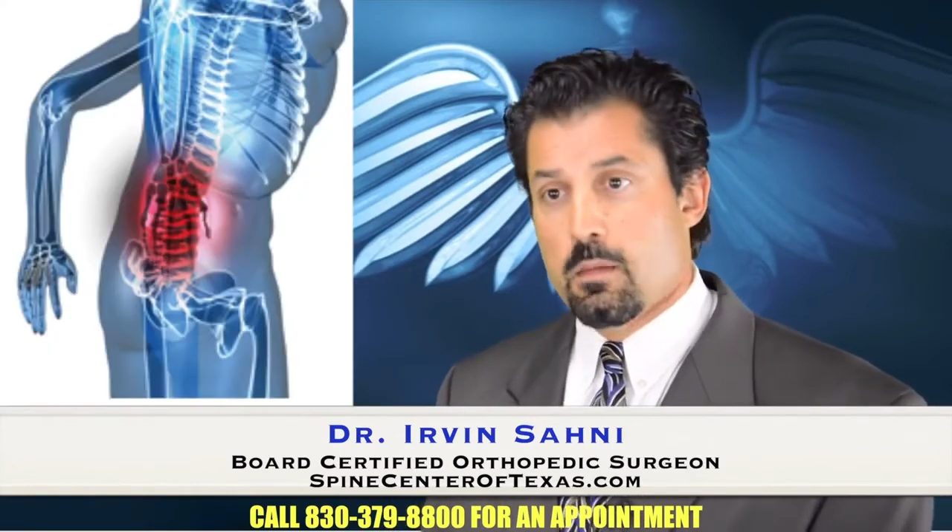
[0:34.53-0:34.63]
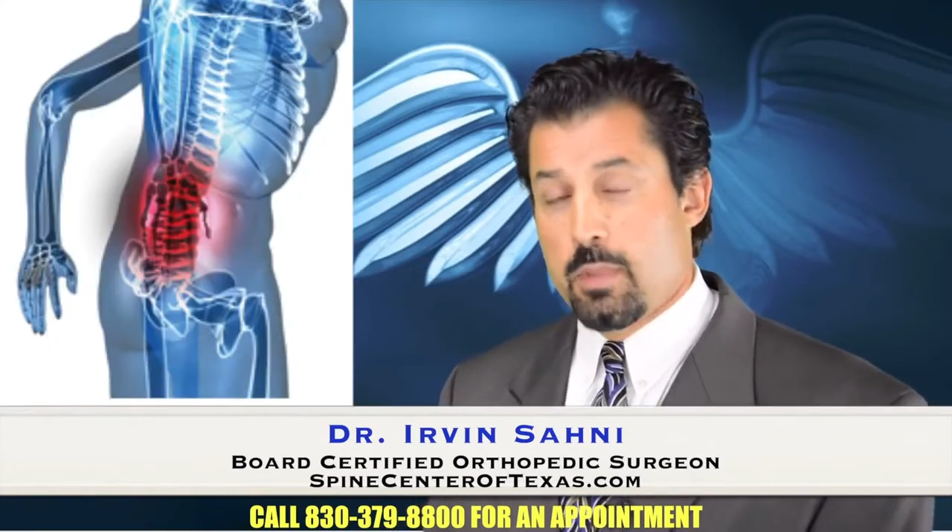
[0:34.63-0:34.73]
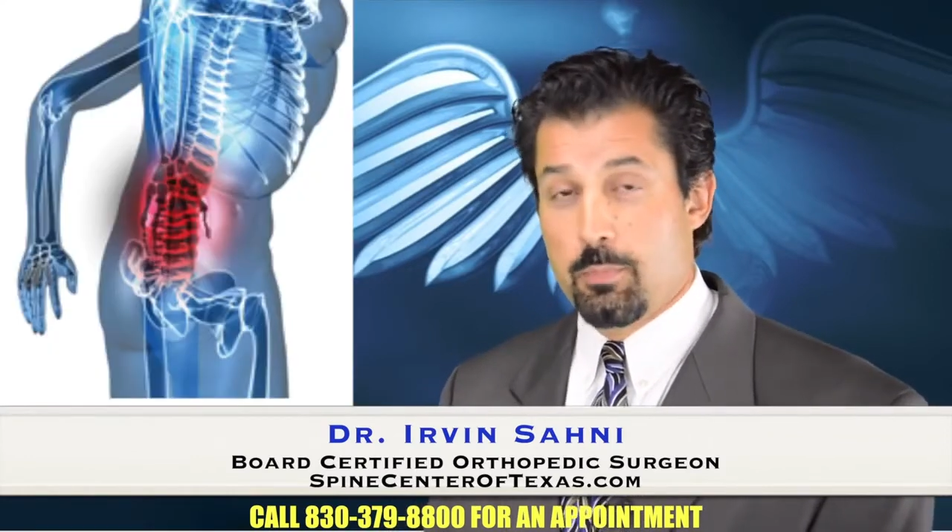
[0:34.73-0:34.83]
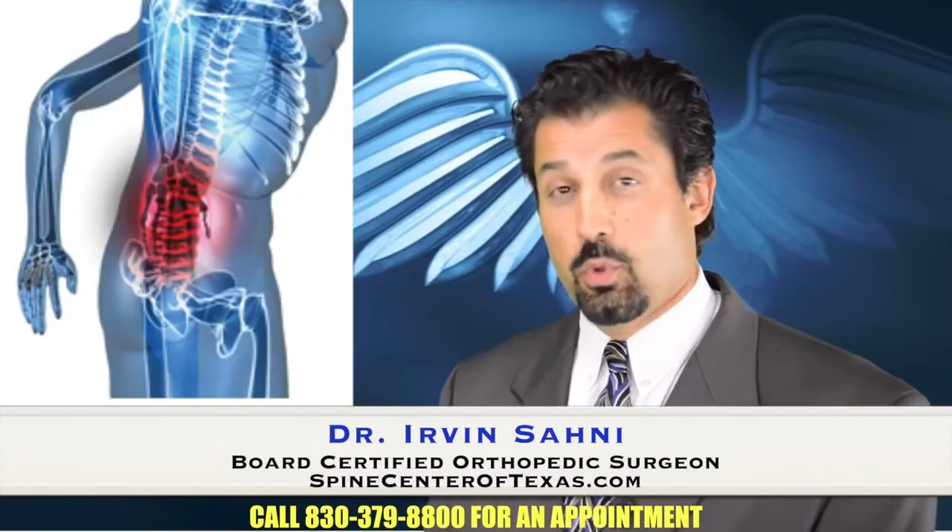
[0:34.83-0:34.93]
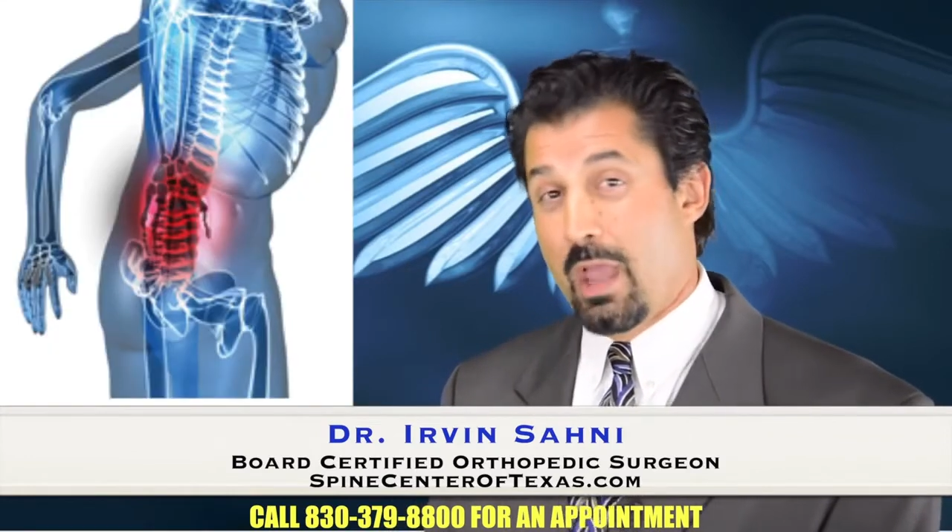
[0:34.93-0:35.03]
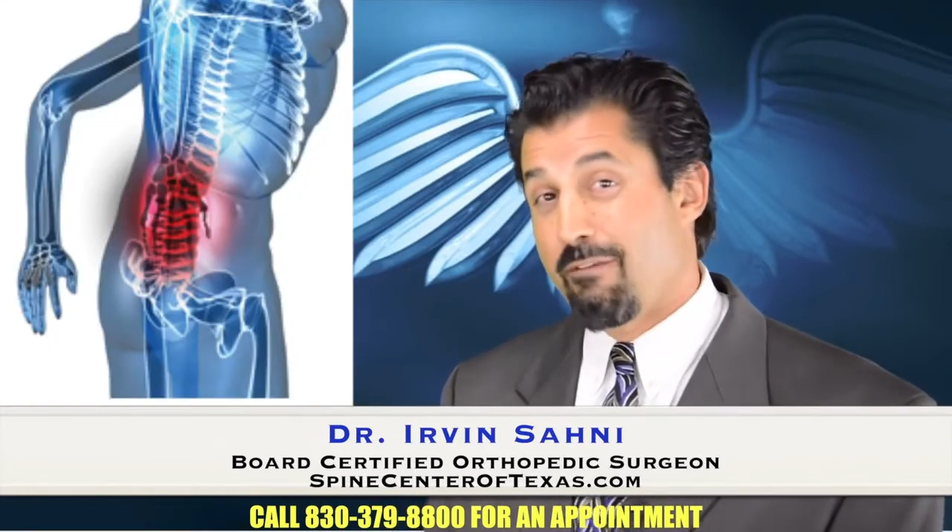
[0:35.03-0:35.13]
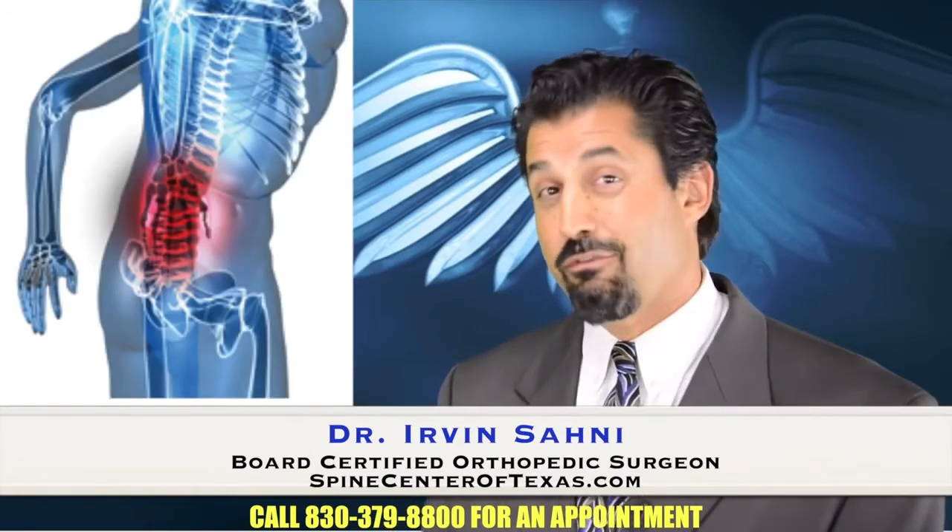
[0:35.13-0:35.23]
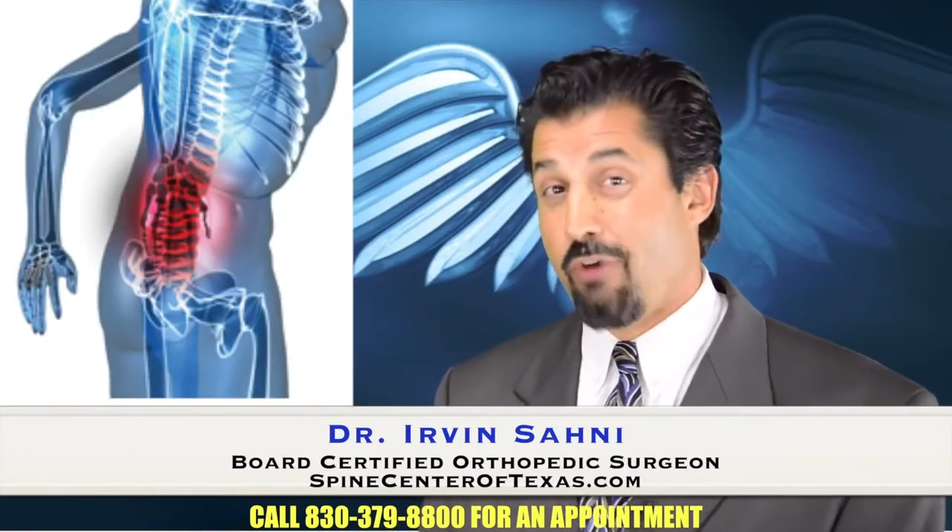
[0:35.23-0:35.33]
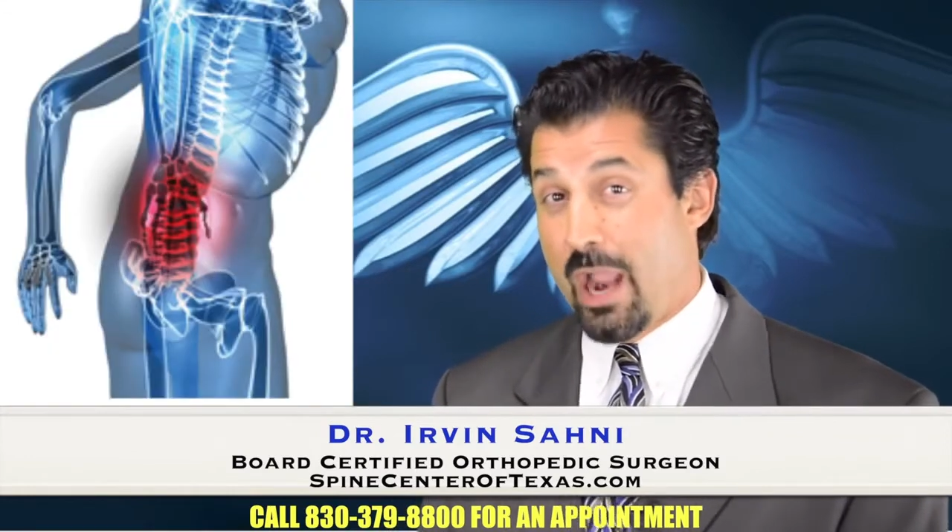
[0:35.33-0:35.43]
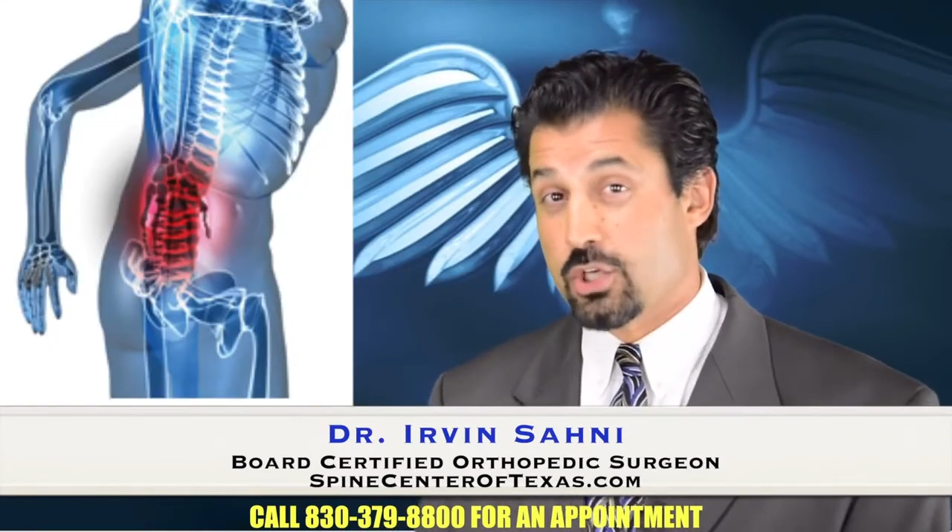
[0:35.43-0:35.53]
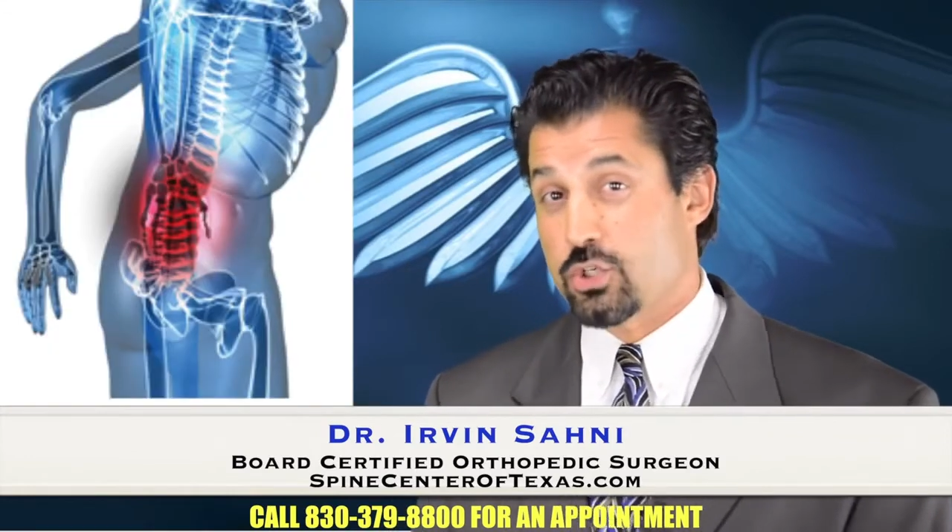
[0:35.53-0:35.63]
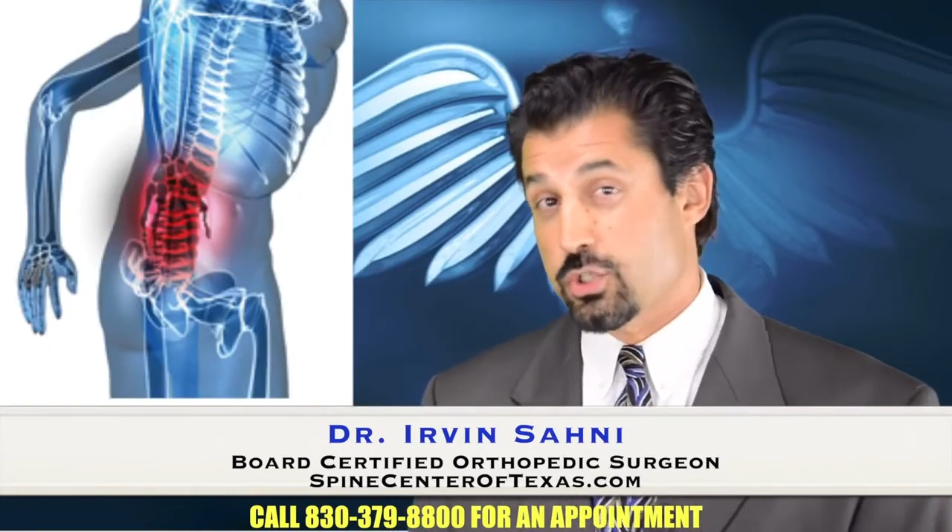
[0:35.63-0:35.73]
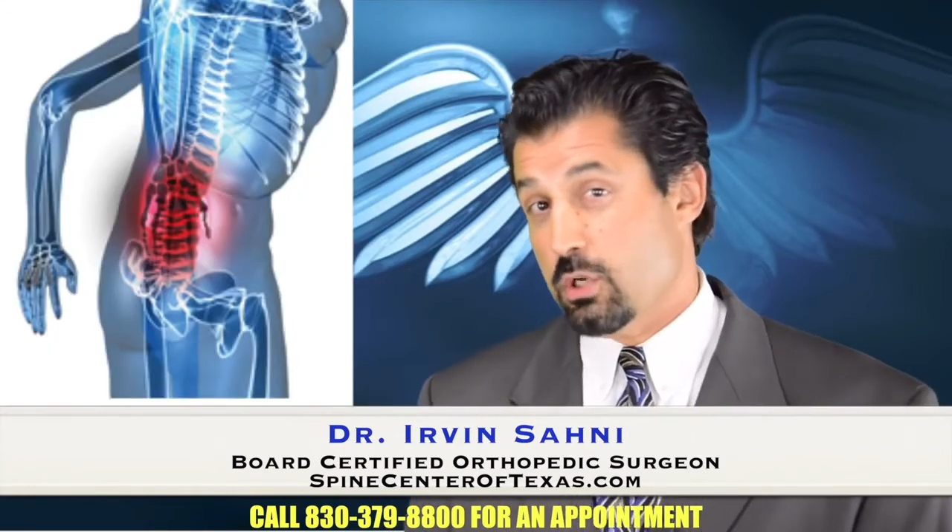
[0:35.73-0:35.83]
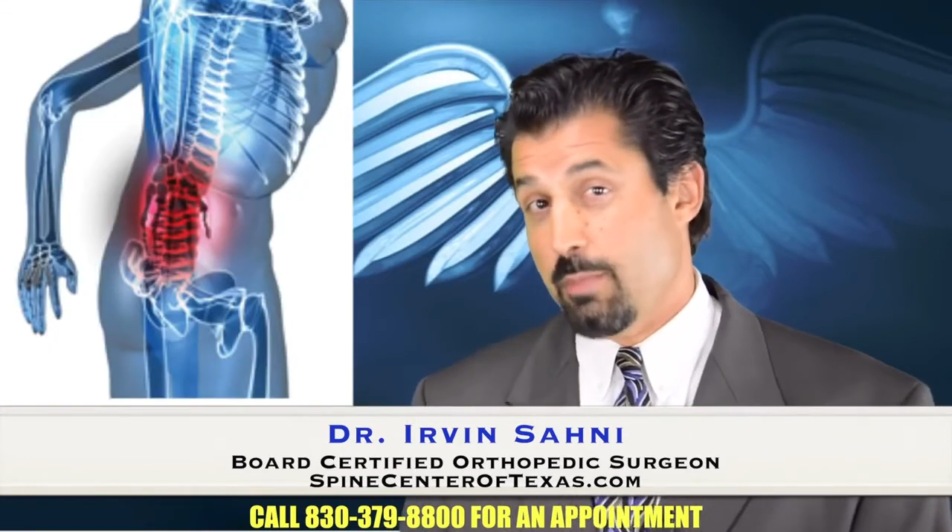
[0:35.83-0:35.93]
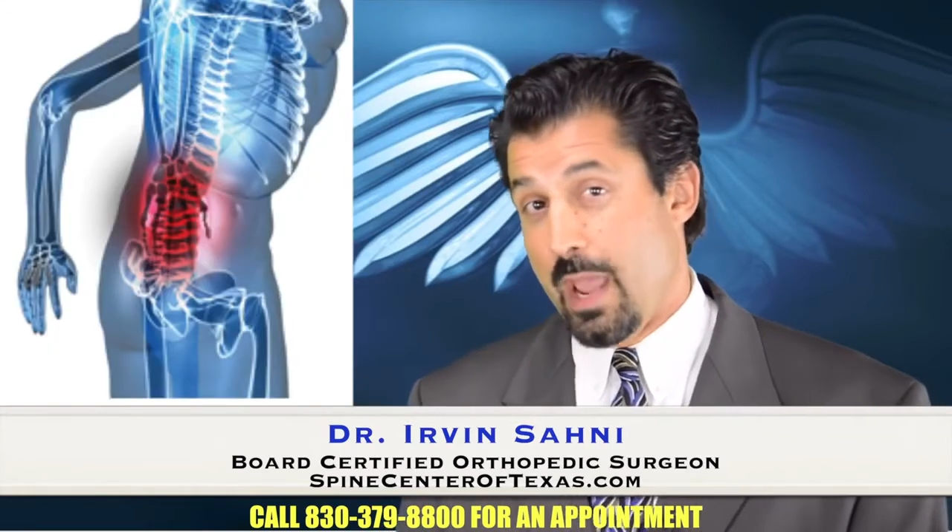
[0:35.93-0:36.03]
people who have
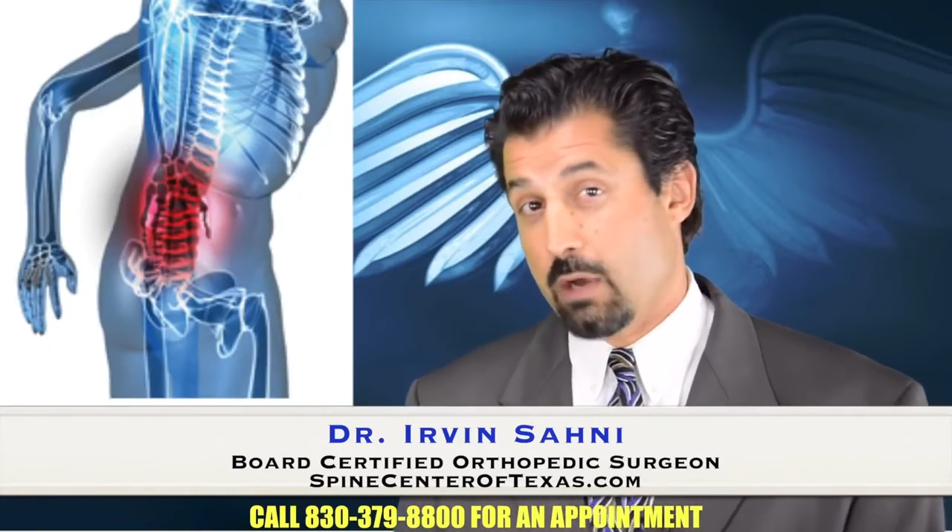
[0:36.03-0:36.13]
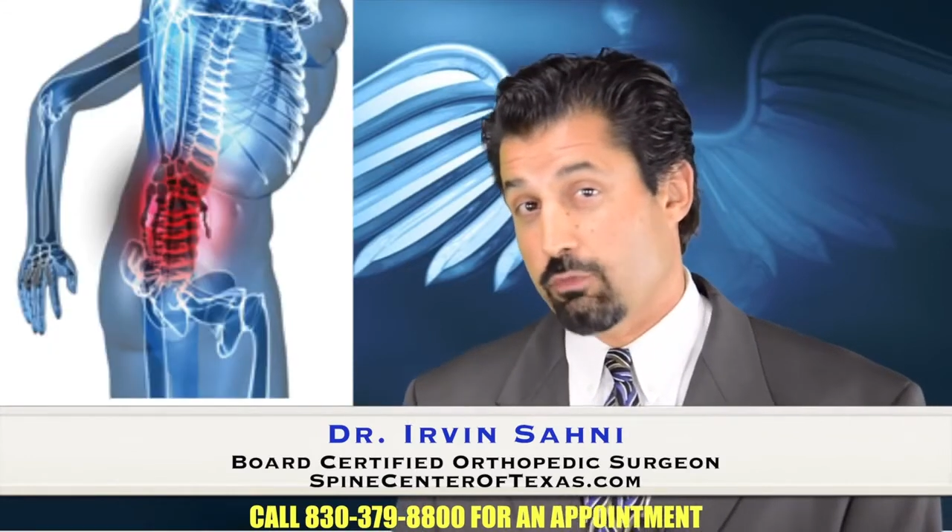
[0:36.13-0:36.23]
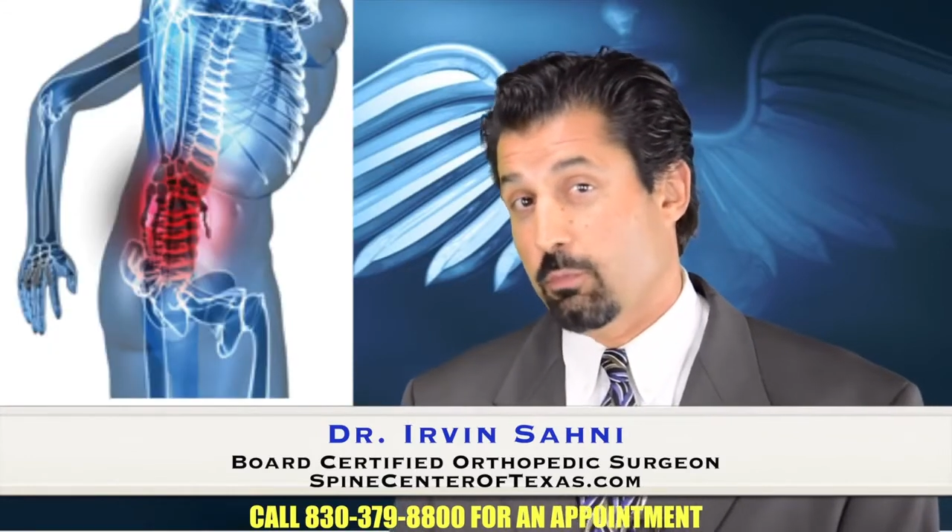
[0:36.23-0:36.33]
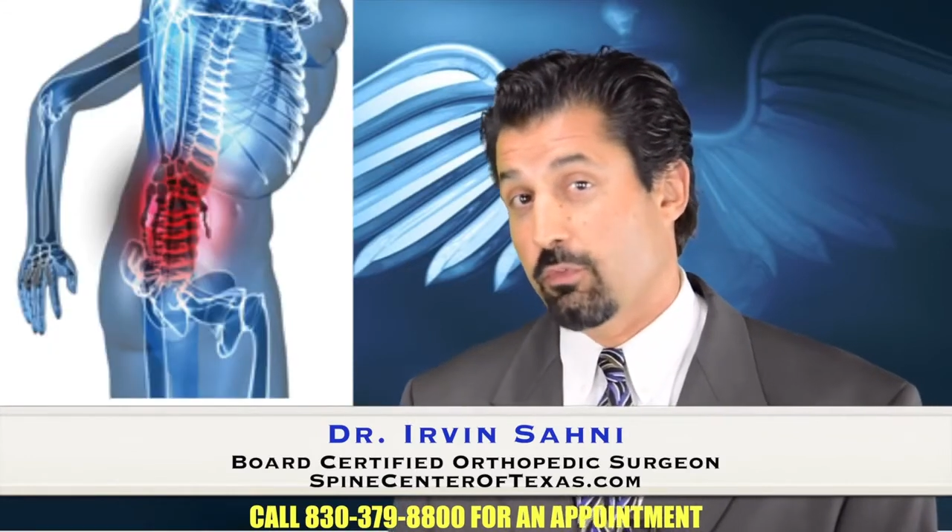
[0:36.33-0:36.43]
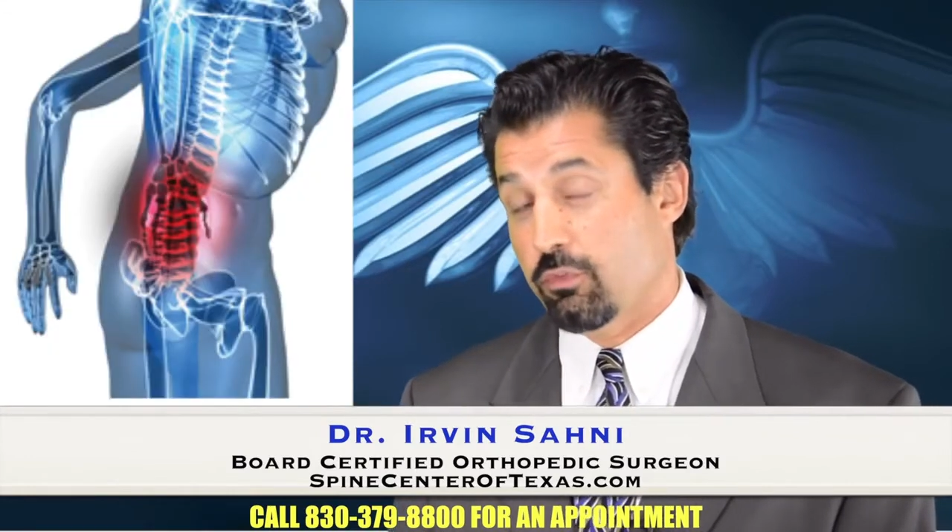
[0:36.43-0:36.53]
fractures in their back from,